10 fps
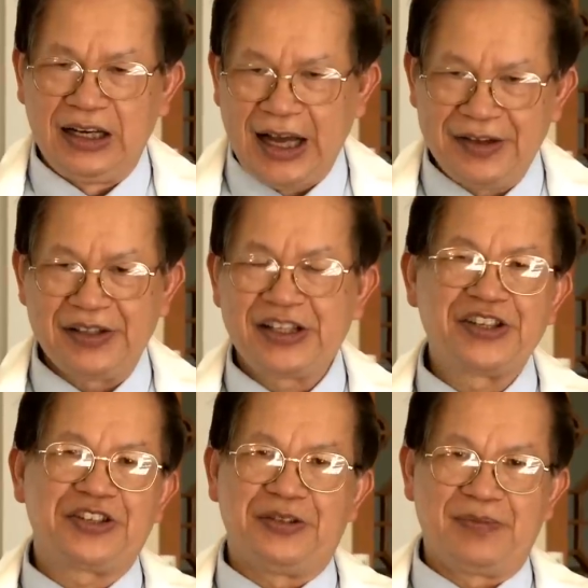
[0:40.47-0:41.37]
life
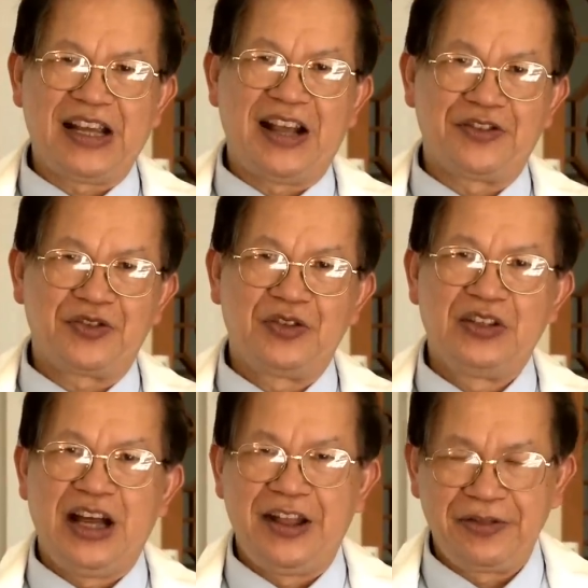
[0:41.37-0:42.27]
system change
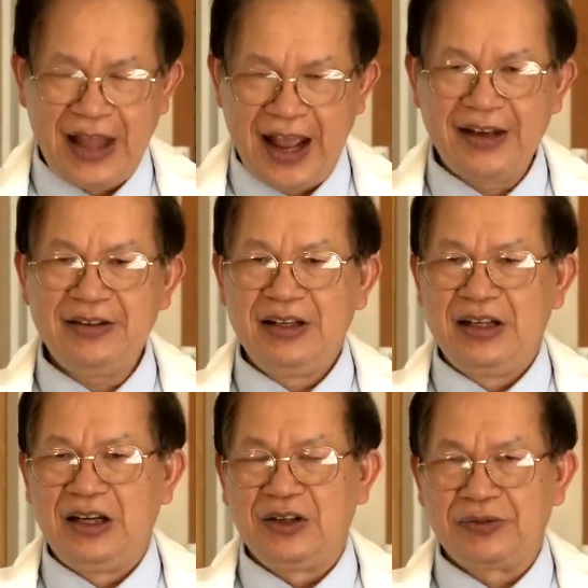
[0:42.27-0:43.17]
and then
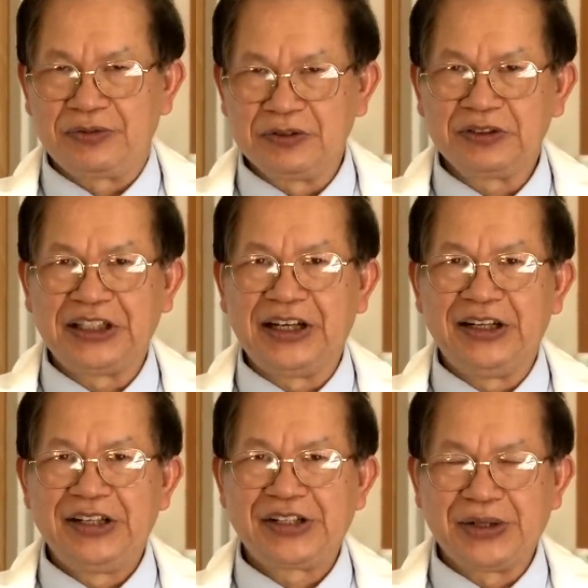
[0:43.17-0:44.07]
through the
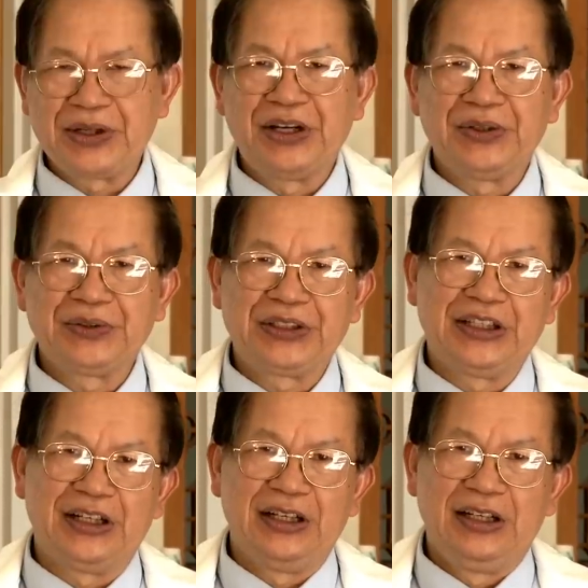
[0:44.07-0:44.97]
so-called
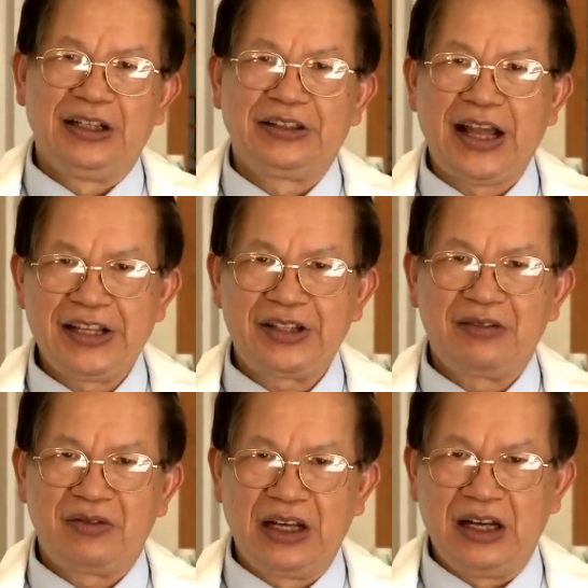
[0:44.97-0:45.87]
uh, nat
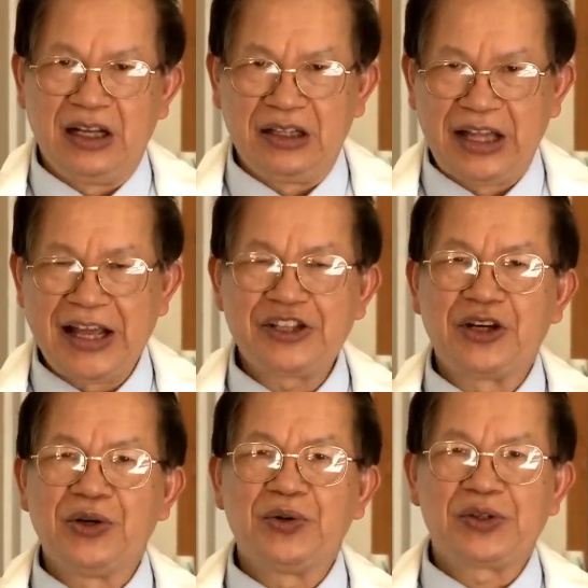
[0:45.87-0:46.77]

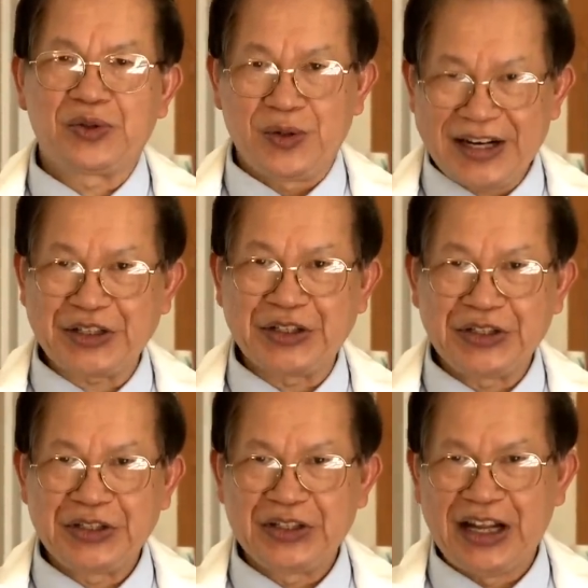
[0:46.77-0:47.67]
natural selection
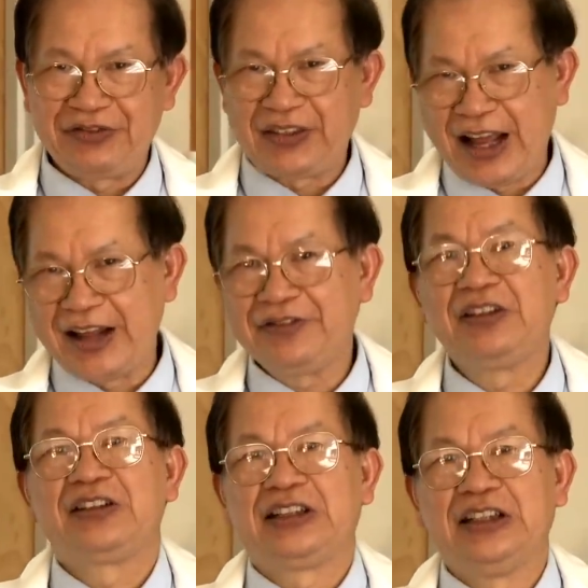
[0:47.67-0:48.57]
and
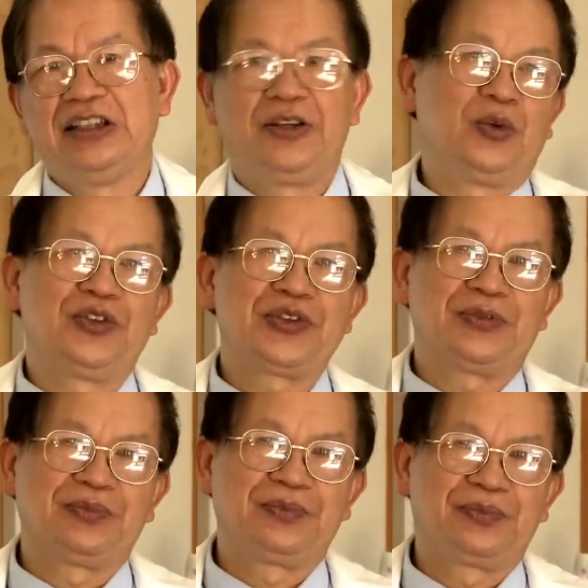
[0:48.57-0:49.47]
then the
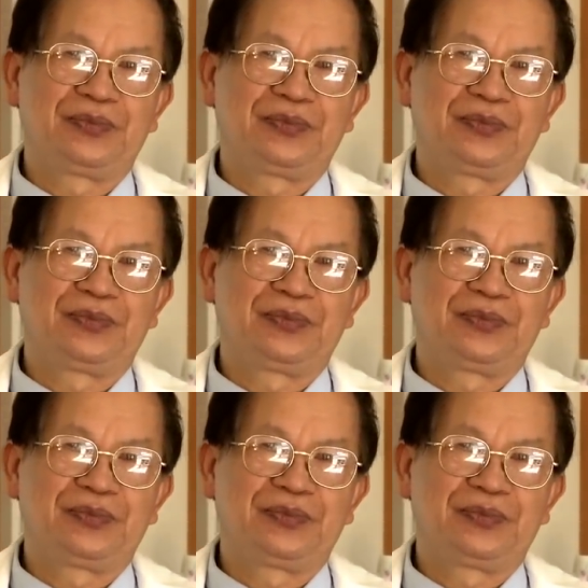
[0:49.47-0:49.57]
evolution.